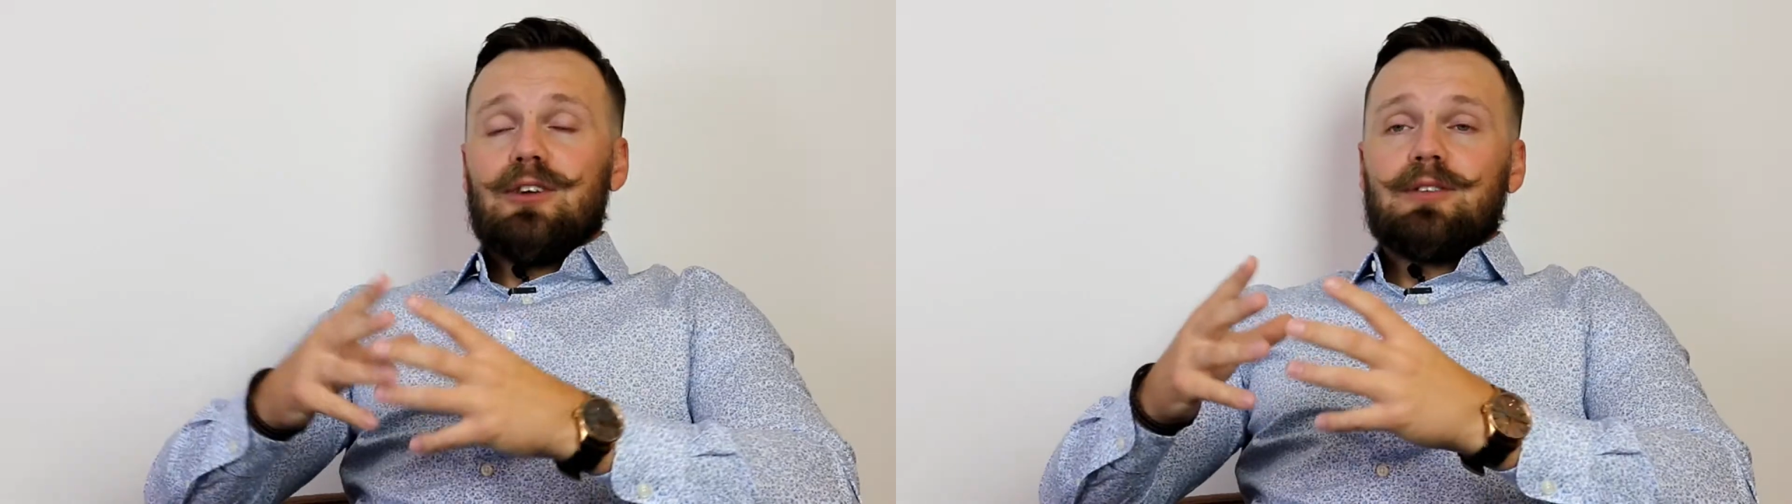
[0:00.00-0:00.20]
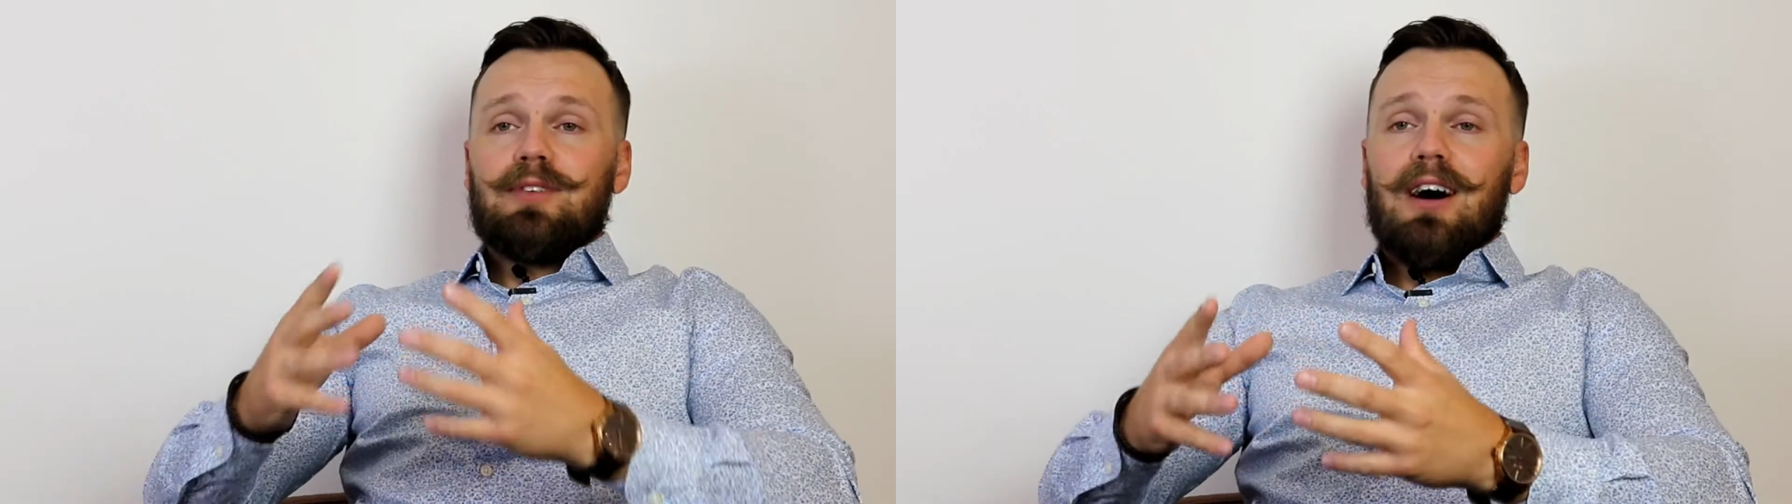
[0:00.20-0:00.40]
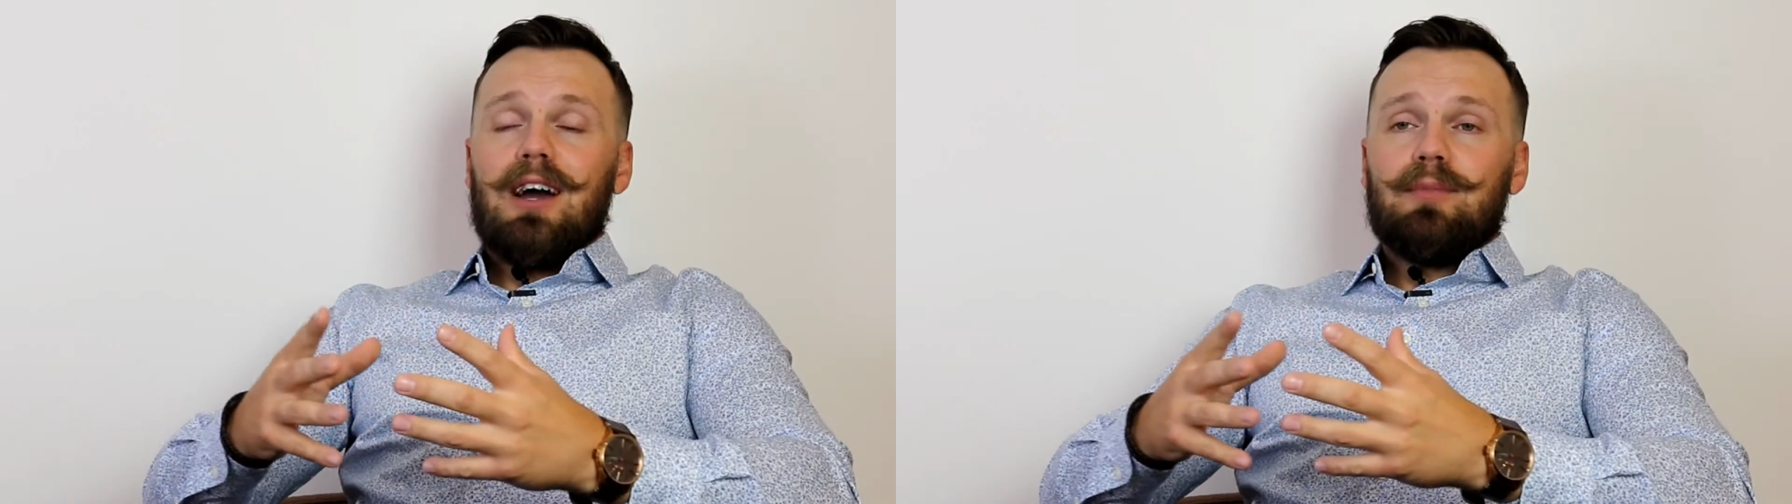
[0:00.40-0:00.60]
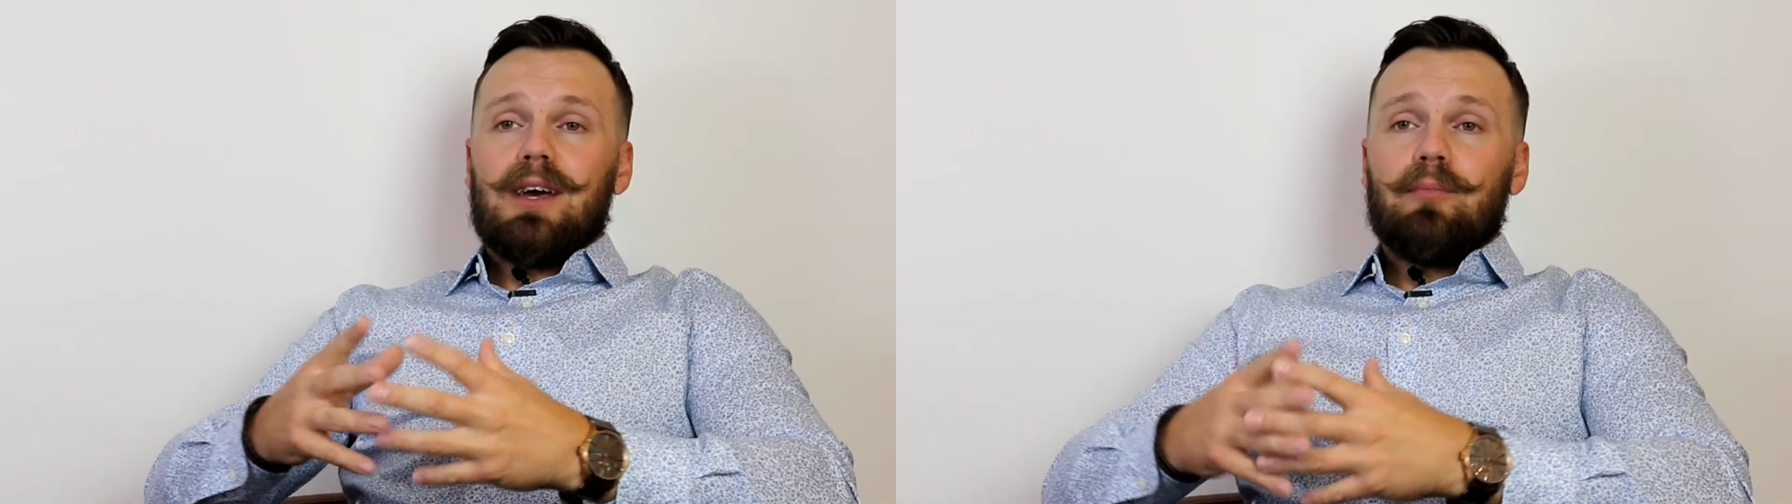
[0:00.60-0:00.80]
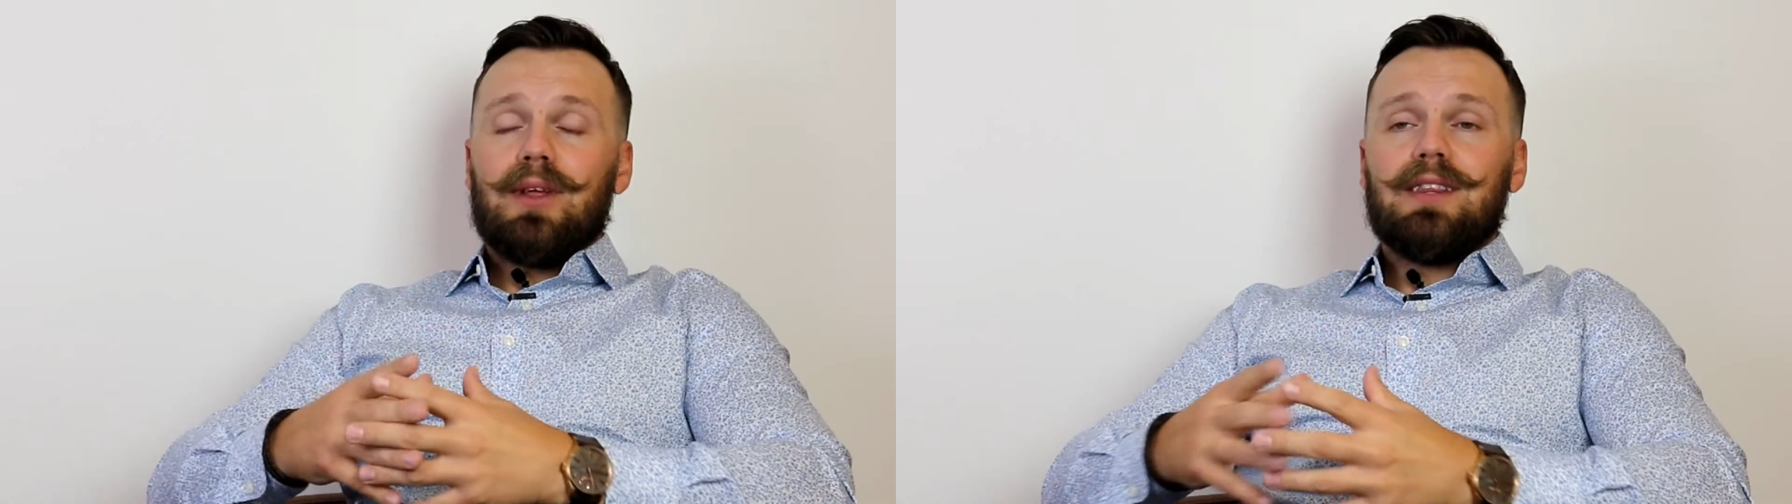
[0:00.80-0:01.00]
terms of time to
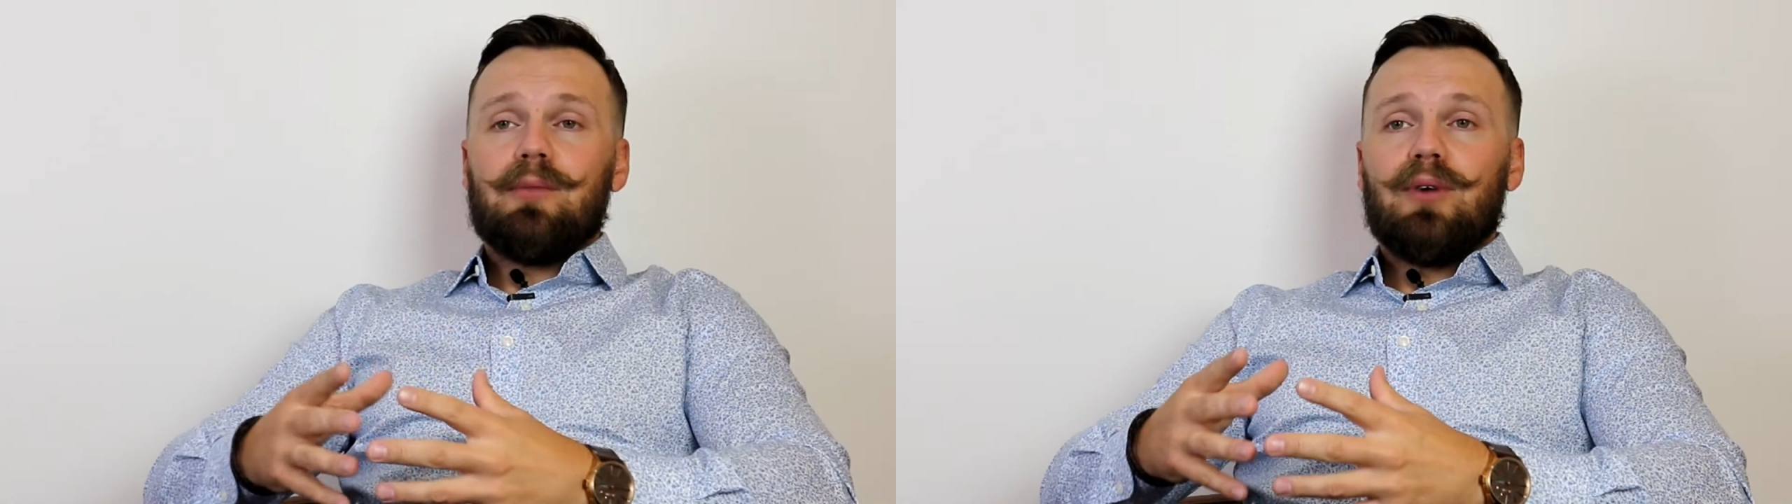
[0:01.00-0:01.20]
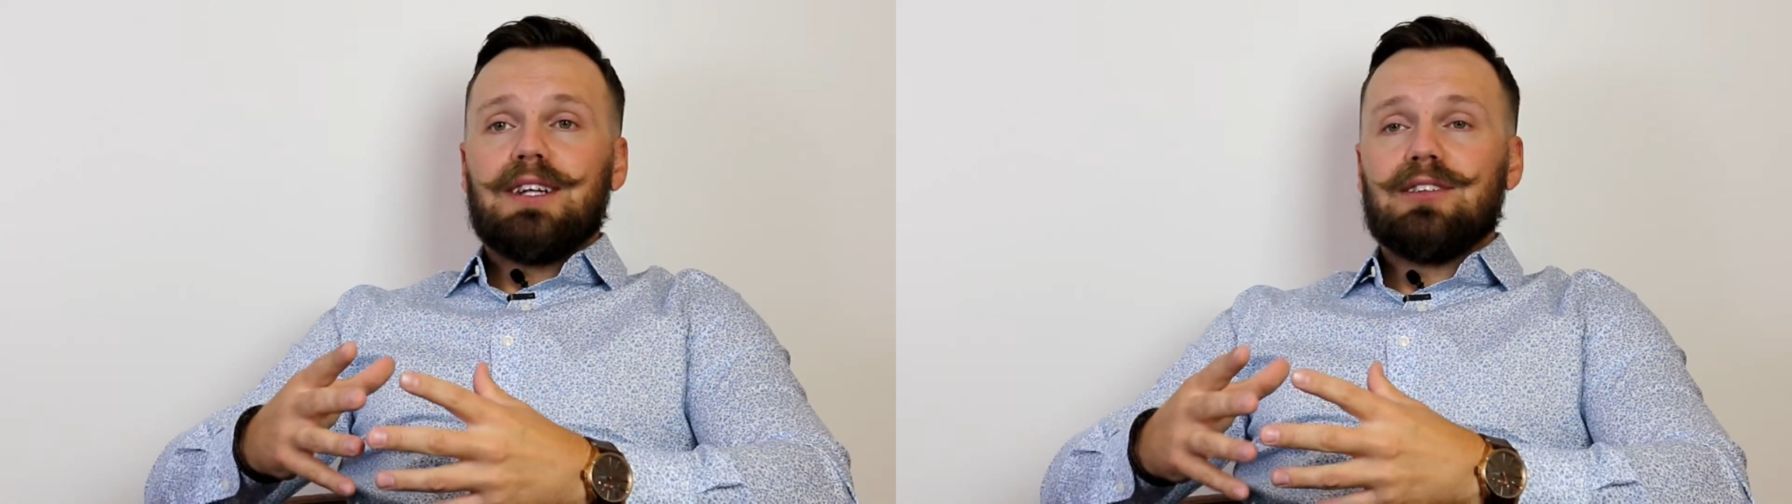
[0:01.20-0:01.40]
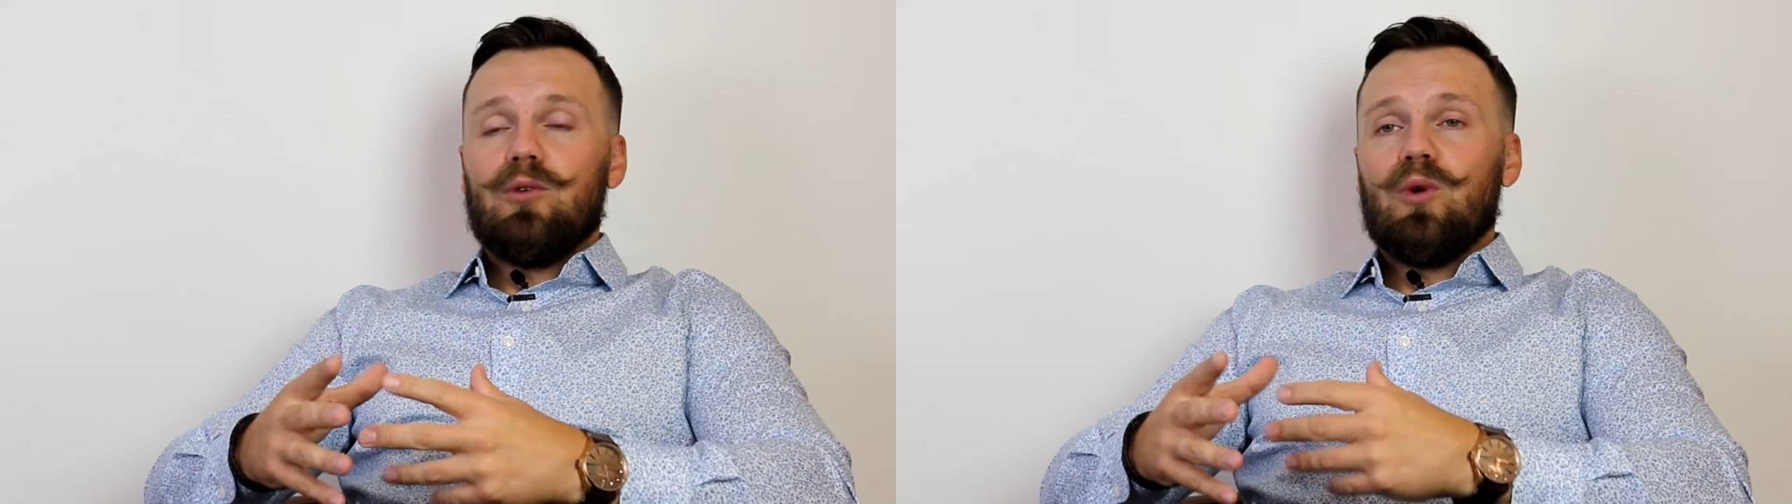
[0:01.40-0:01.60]
complete the appraisal,